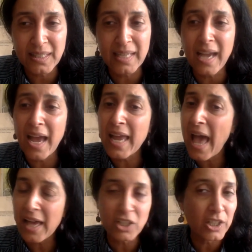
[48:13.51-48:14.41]
Like, I
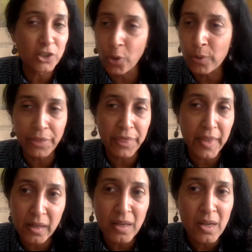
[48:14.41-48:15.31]
actually don't
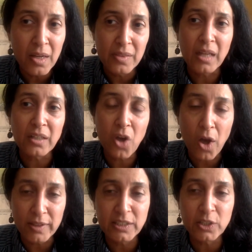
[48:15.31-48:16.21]
think that
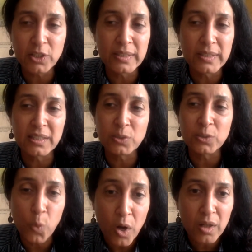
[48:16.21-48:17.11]
consequences
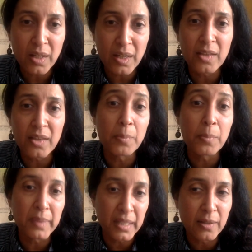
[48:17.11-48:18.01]
work in the
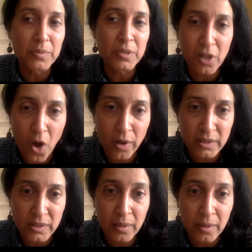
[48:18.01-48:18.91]
medium to long
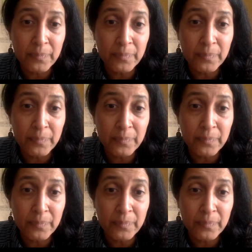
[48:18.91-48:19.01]
term.